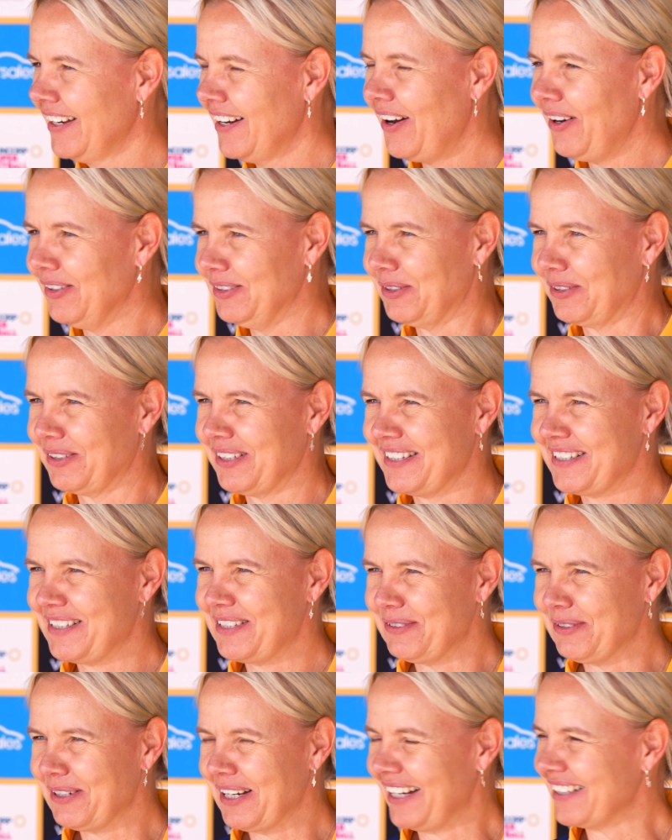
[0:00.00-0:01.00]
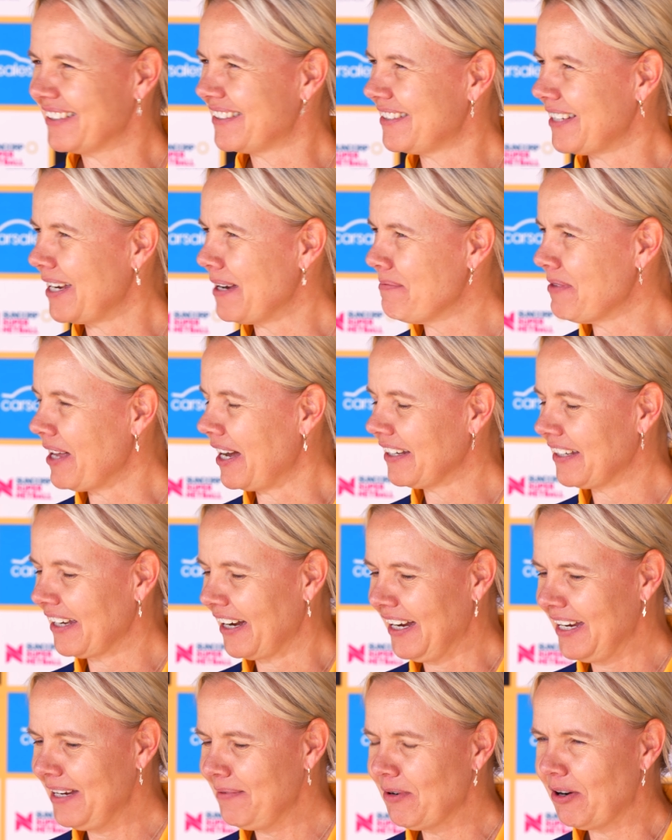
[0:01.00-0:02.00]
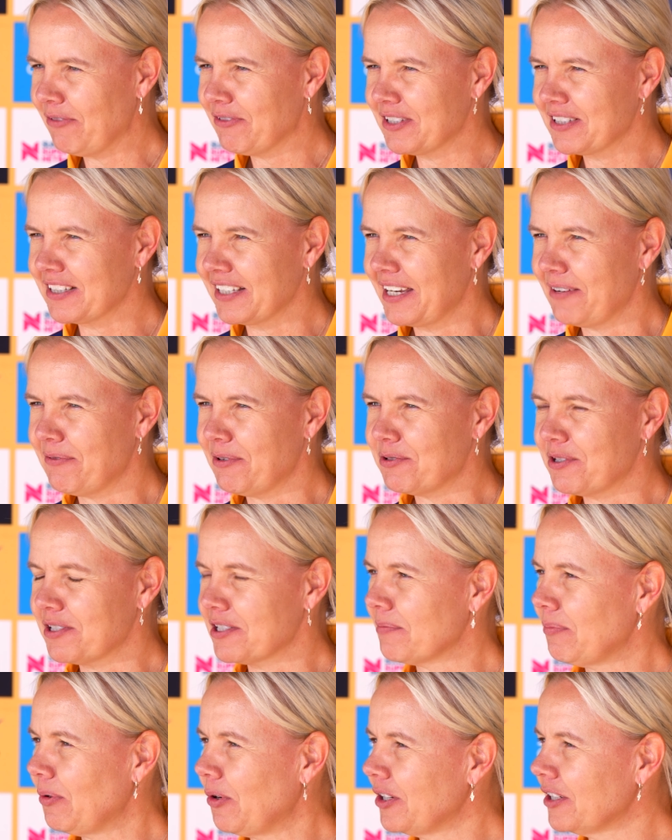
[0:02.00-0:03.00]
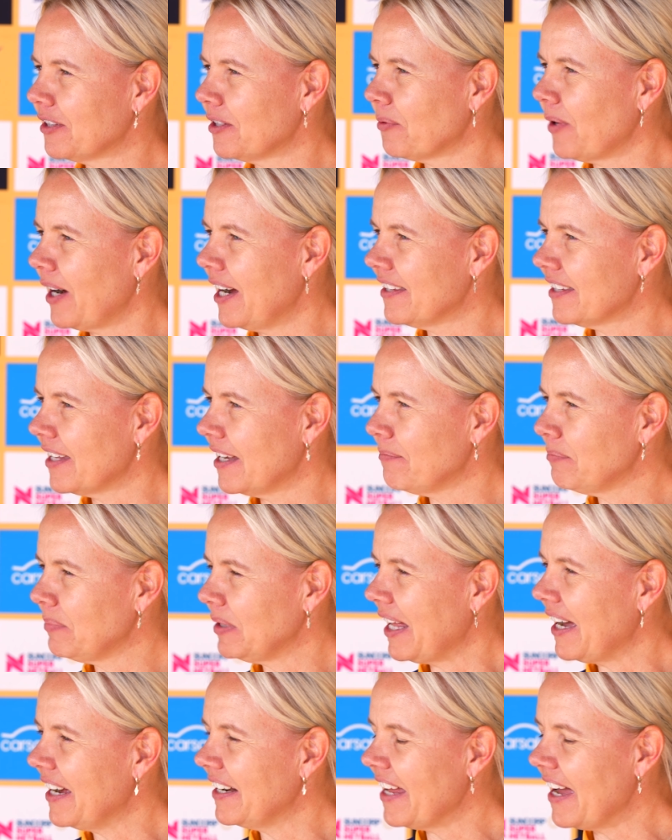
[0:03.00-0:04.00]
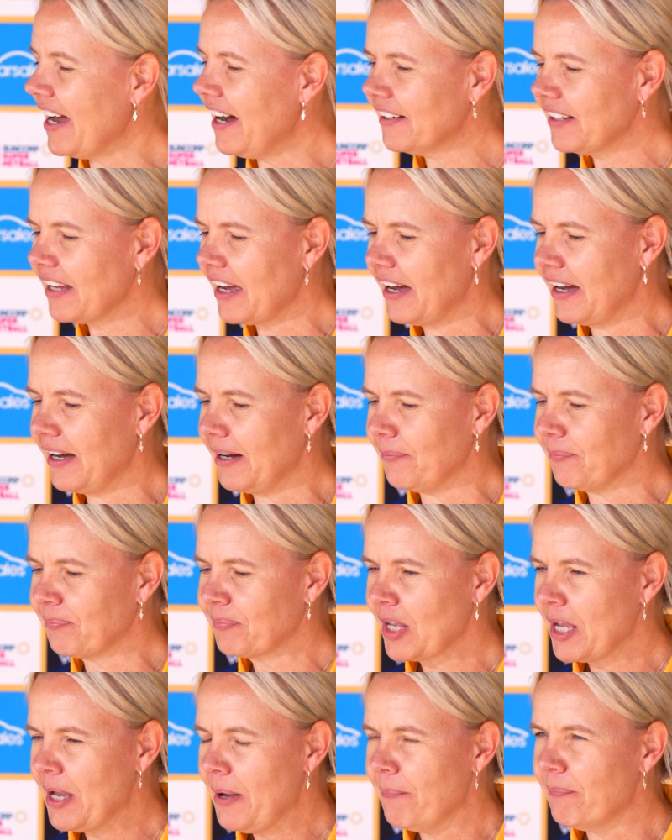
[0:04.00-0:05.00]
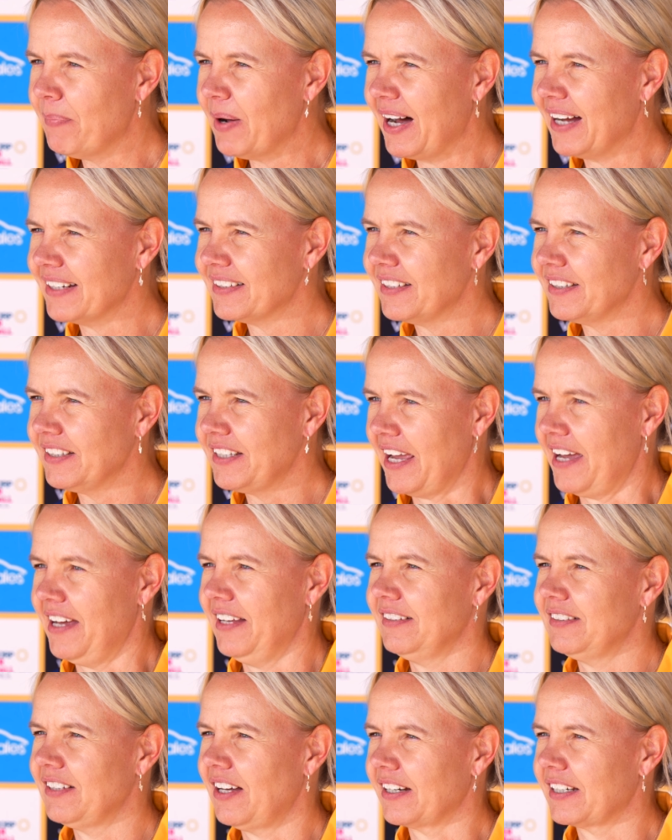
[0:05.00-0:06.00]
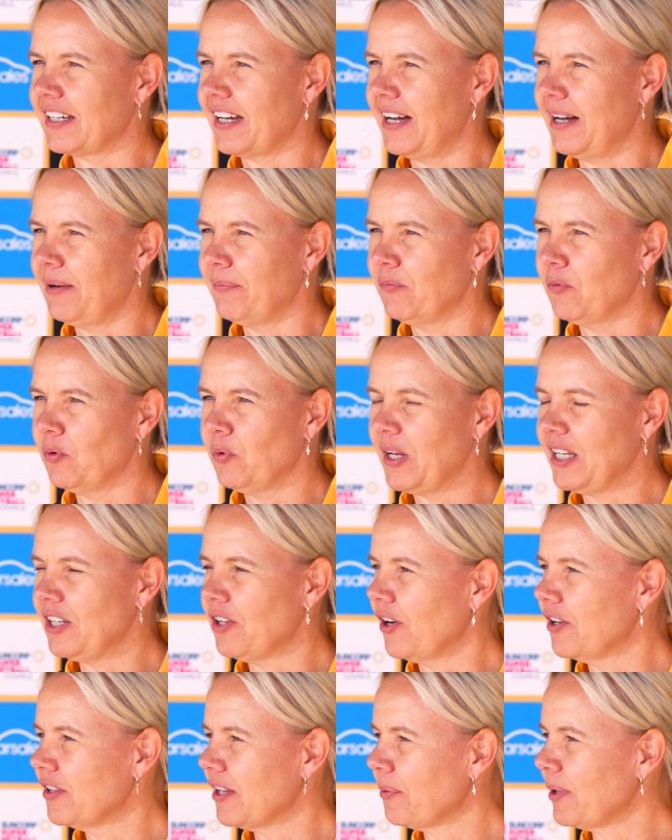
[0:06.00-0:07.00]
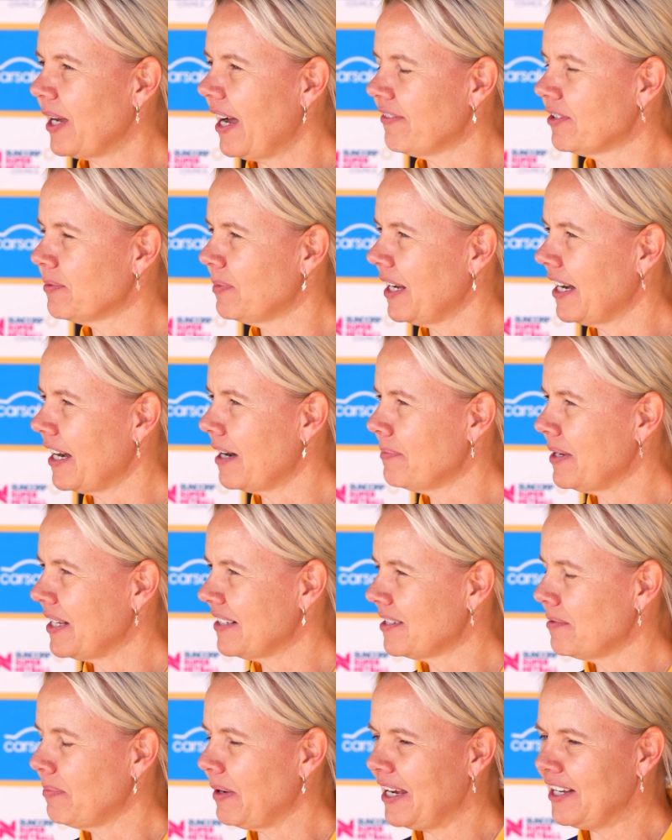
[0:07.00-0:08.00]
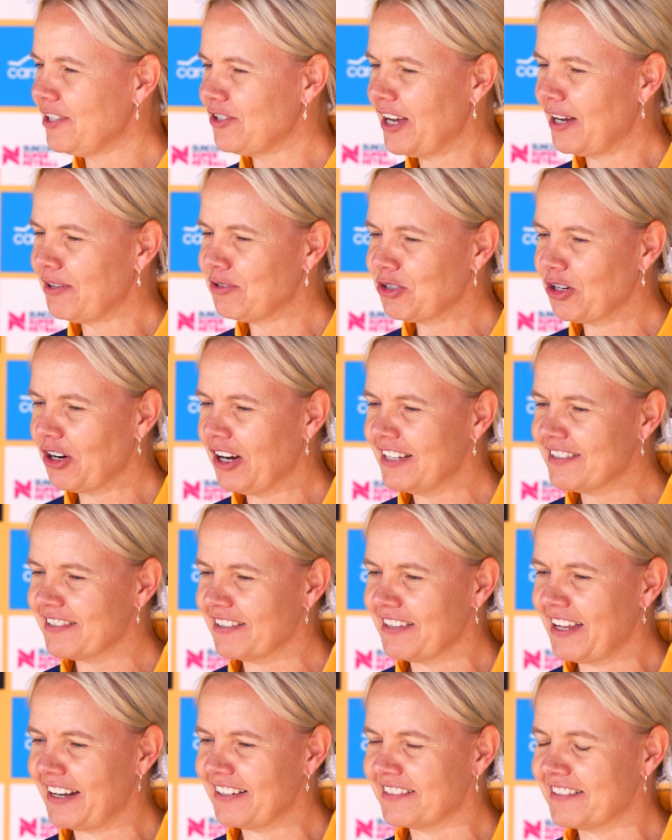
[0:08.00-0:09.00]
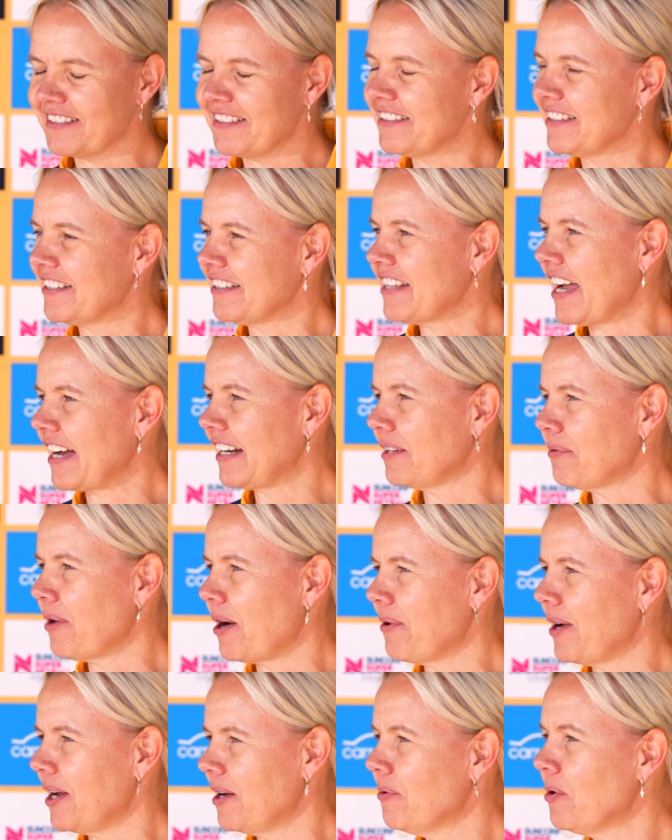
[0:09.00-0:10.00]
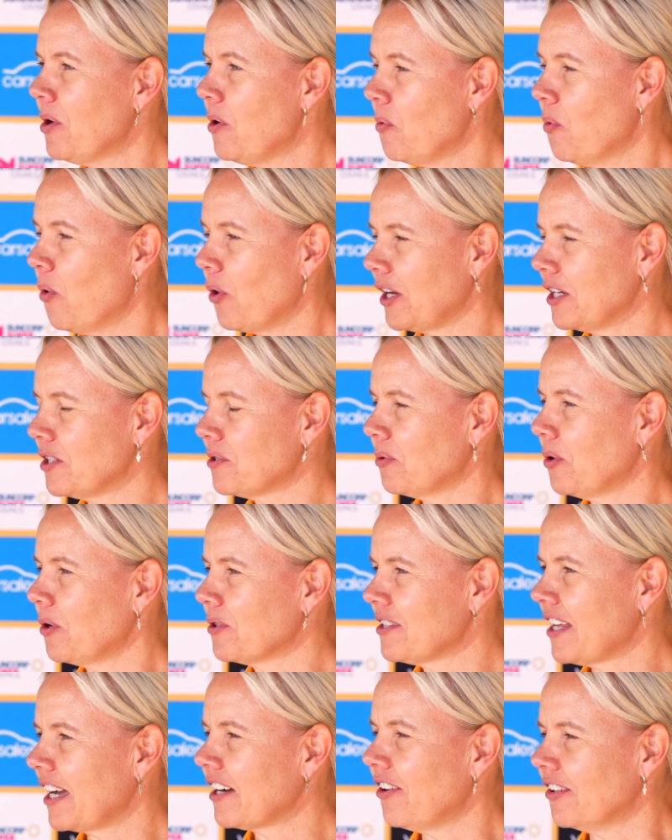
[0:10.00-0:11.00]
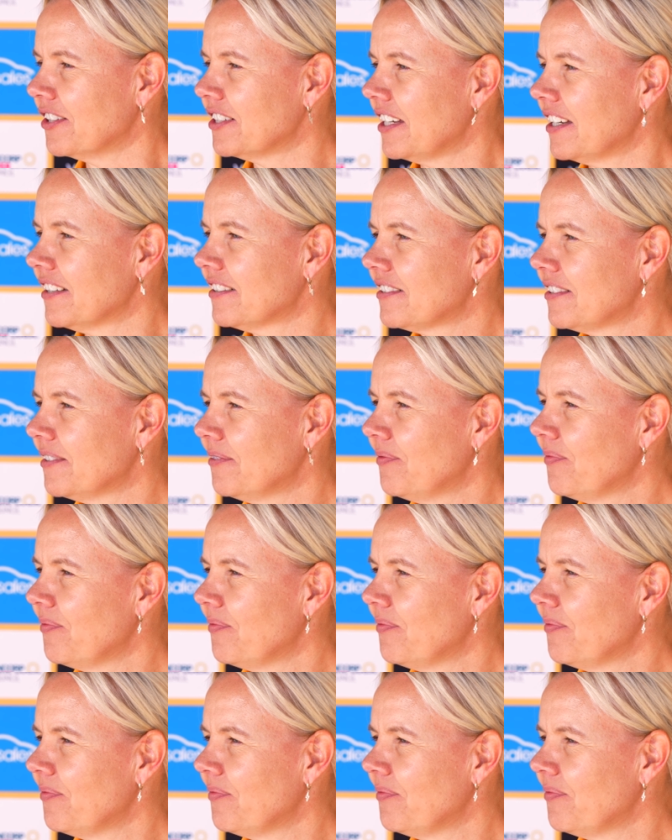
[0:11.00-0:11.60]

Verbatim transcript: oh look, it still cuts deep that game. Obviously, we are disappointed the way that played out, um, but yeah, like um, we know that we have to be at our best to beat uh, Giants, and that is exactly where we're walking towards that contest.